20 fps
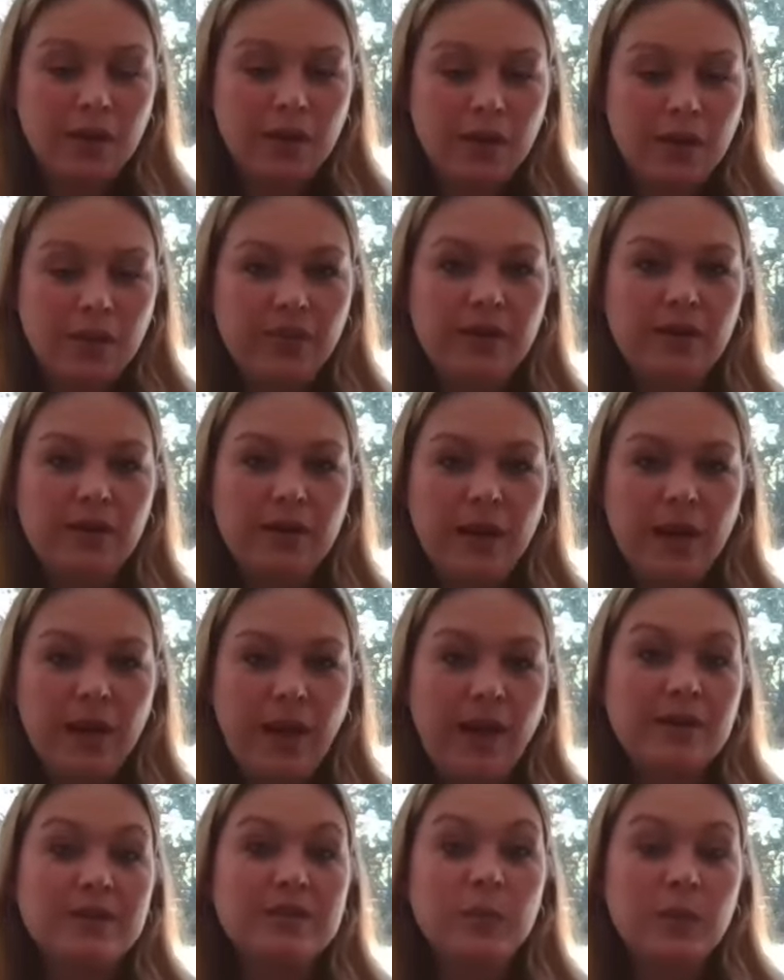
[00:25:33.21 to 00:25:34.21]
there
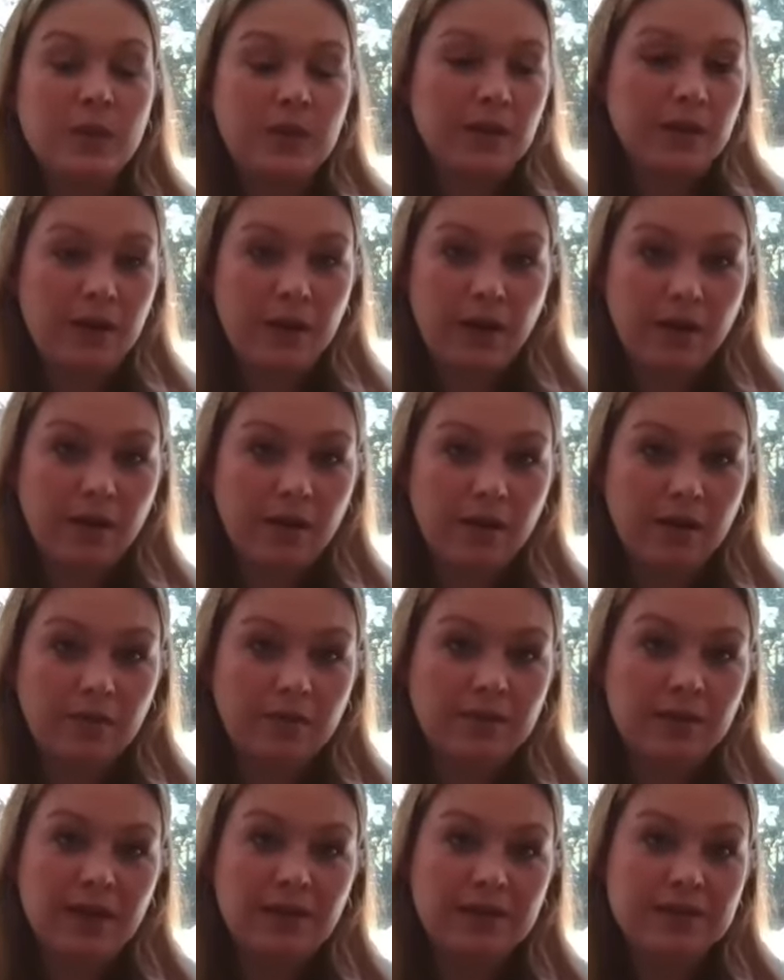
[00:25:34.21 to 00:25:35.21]
has been an error
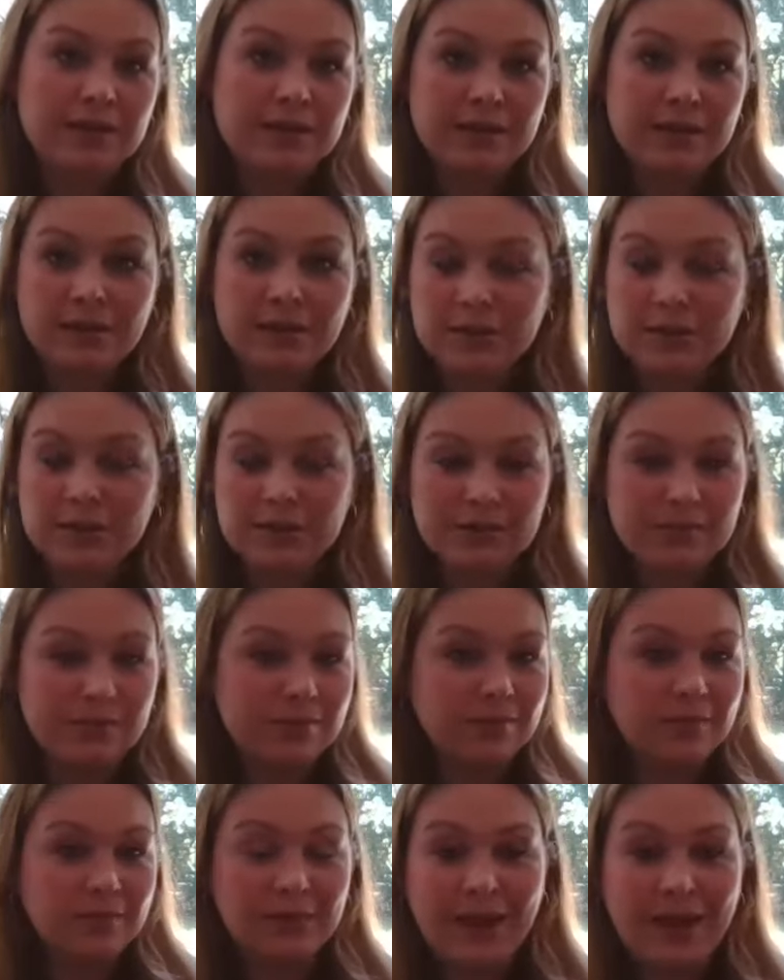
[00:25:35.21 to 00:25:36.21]
that sears
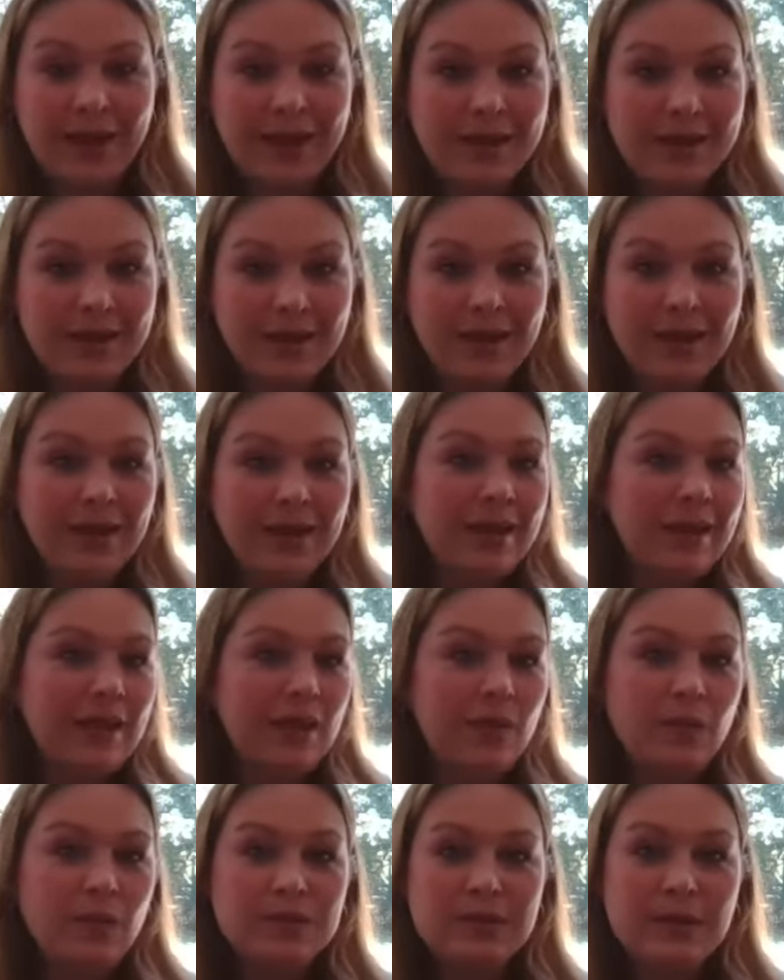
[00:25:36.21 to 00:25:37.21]
late
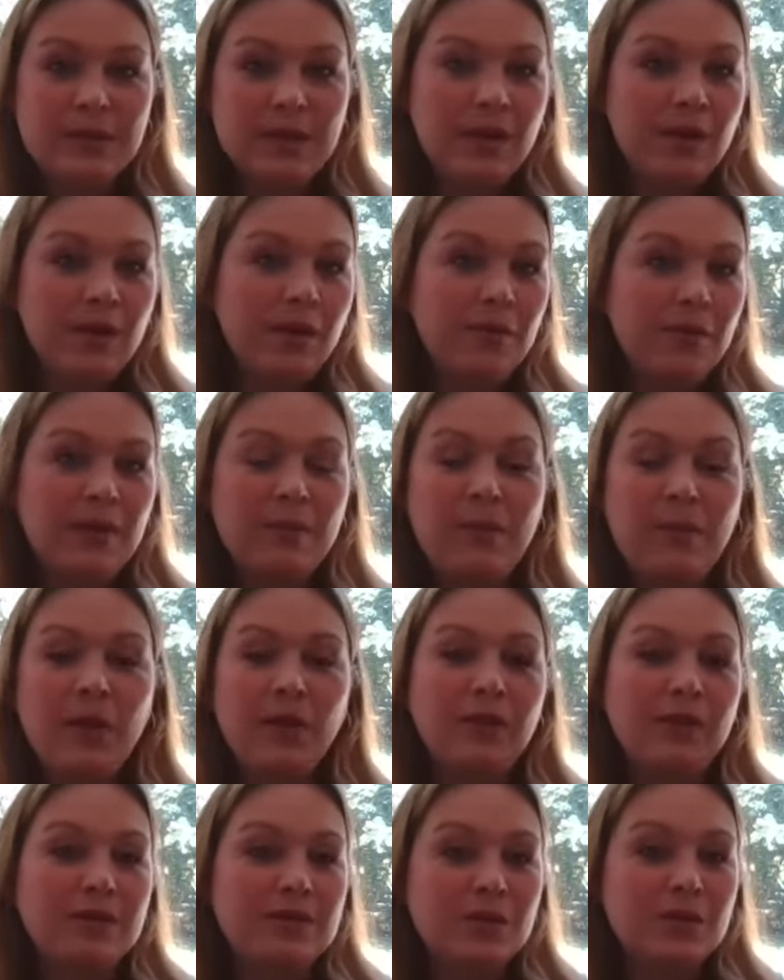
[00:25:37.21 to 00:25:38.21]
it was an error. They
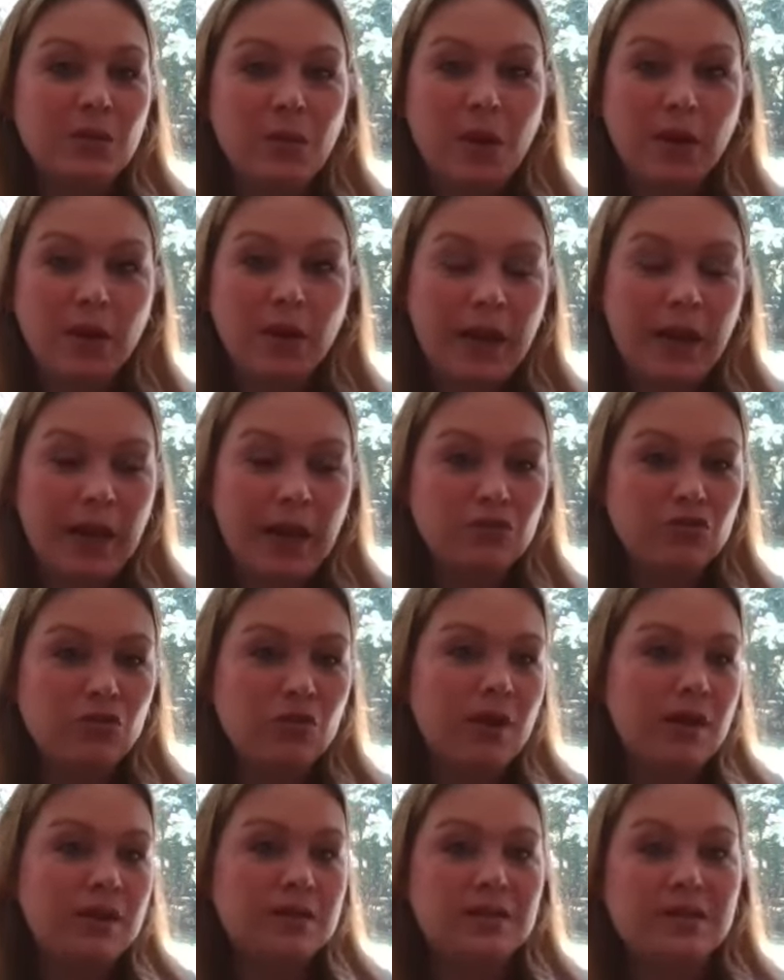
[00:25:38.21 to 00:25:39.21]
mailed it to the wrong
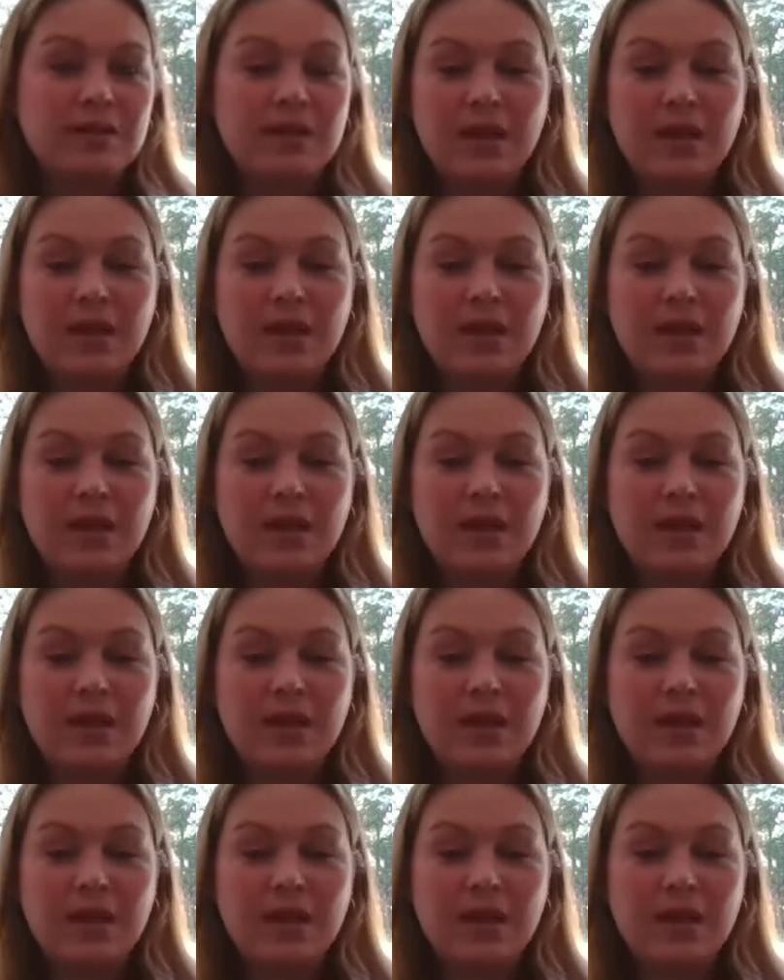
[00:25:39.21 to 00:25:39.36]
address.